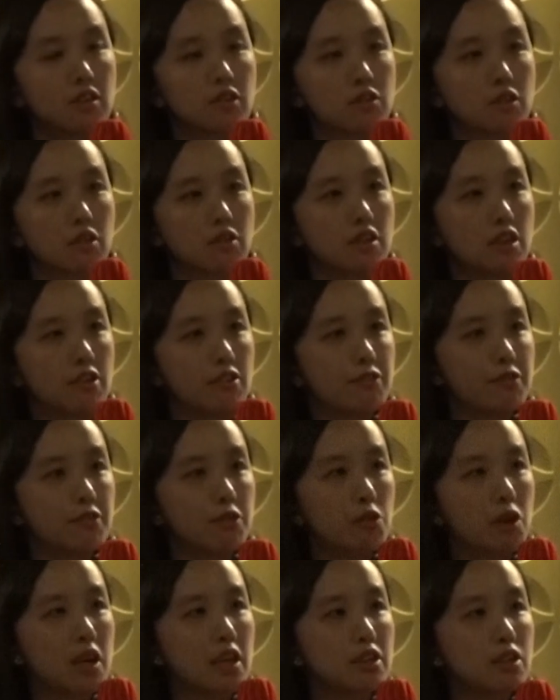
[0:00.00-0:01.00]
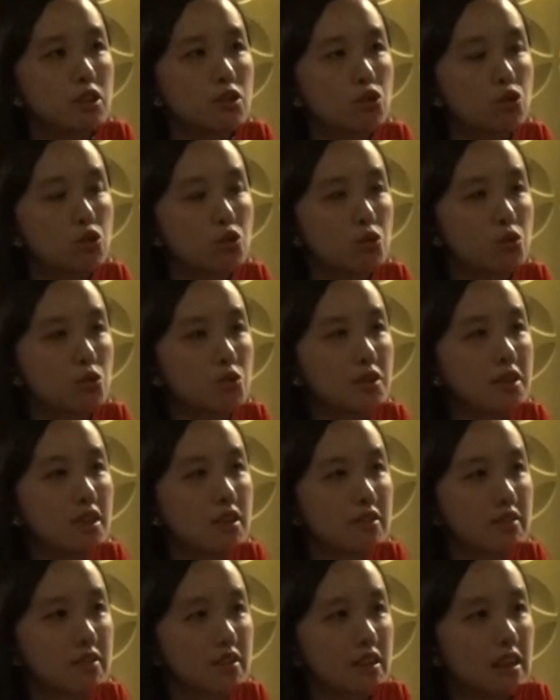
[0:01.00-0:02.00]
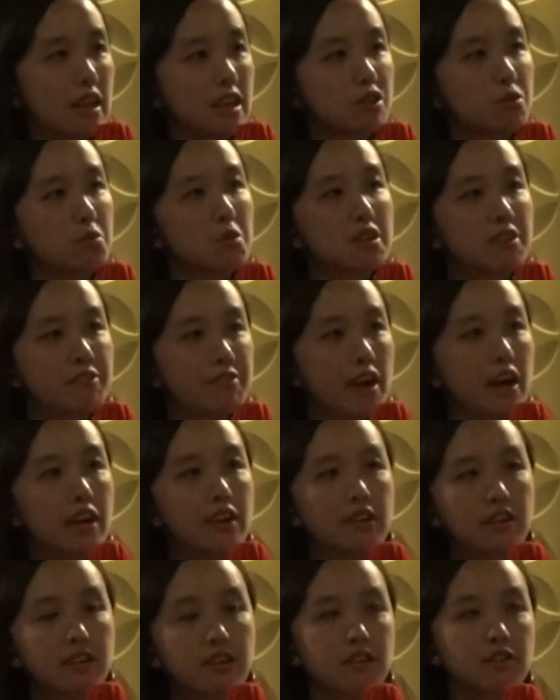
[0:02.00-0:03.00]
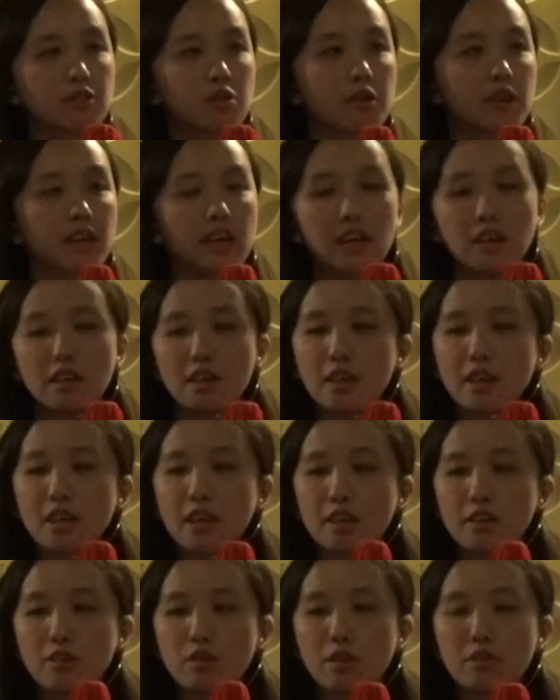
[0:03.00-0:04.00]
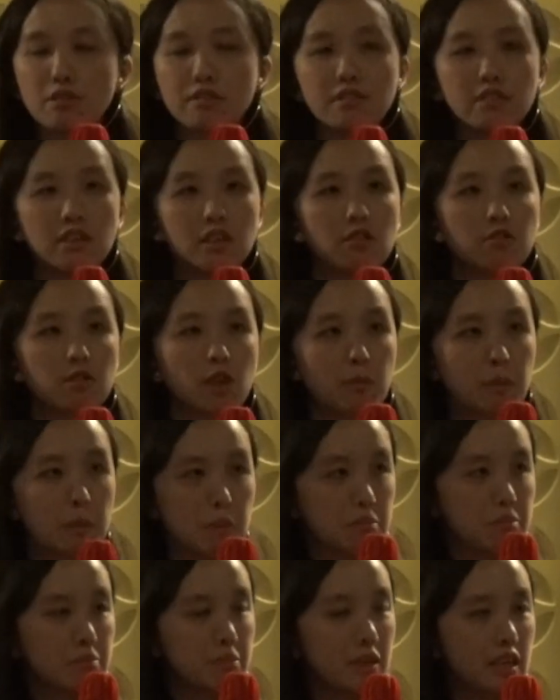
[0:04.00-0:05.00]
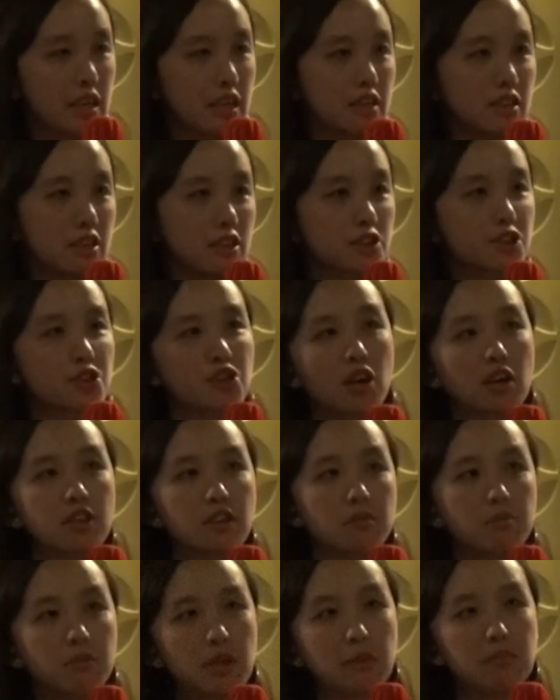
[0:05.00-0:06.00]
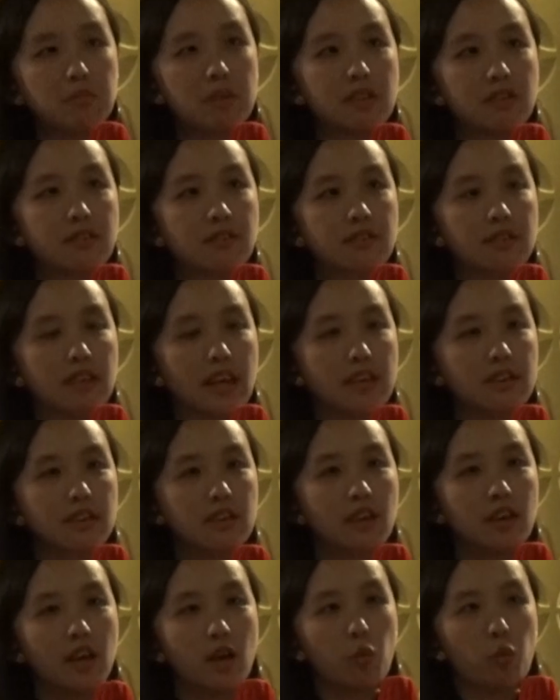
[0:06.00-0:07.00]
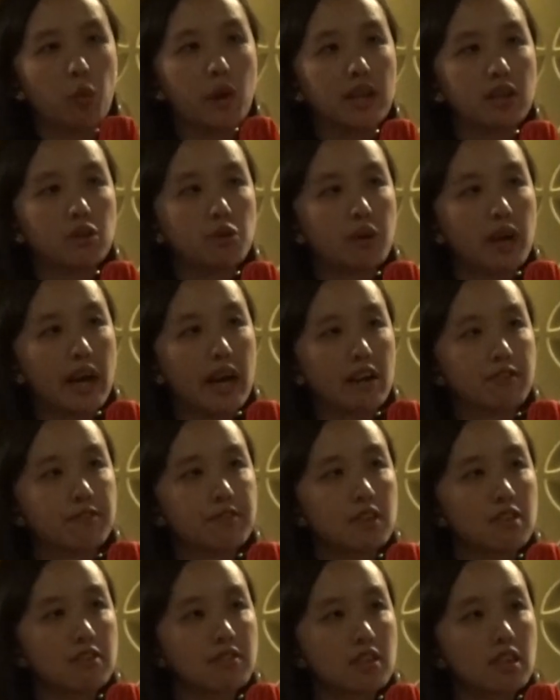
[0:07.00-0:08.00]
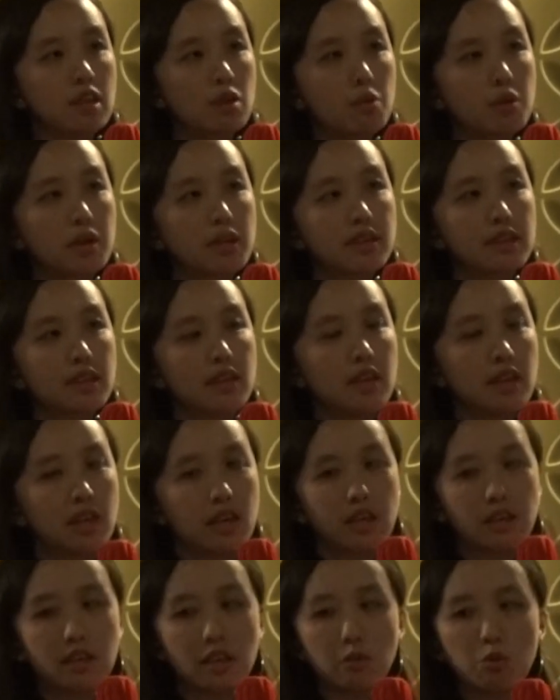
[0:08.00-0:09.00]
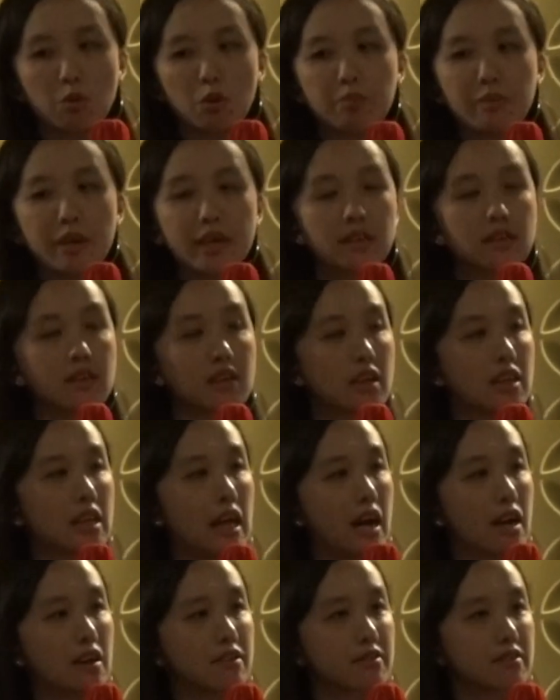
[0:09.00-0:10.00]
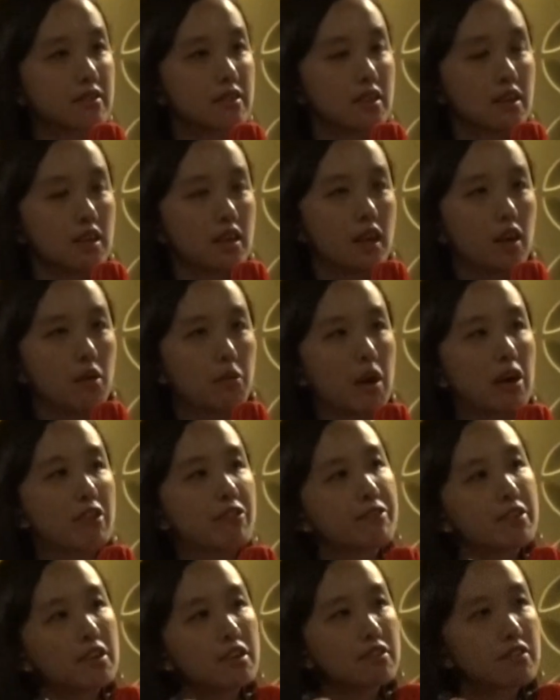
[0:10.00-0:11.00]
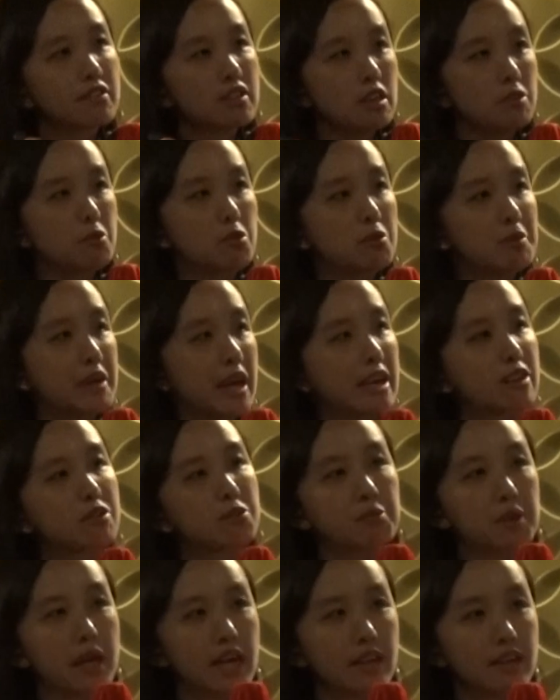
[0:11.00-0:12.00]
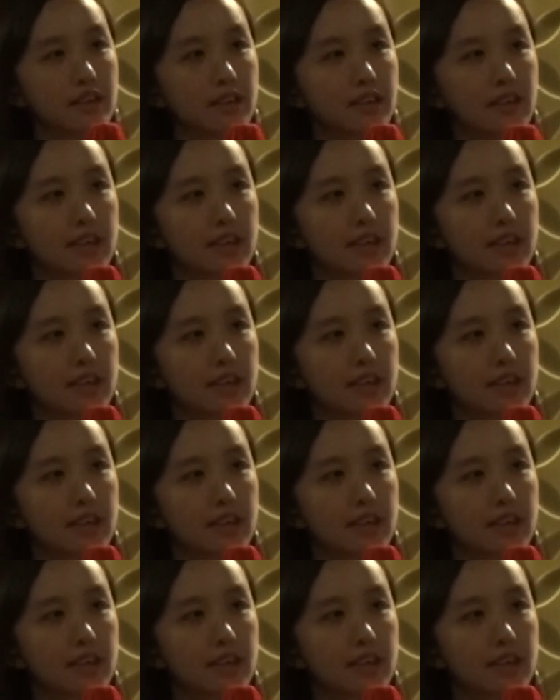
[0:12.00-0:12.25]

So if you are new to this class modifier, it's okay. So seal, in short, it means that when you have this keyword, it will make the class, well, first it will be abstract,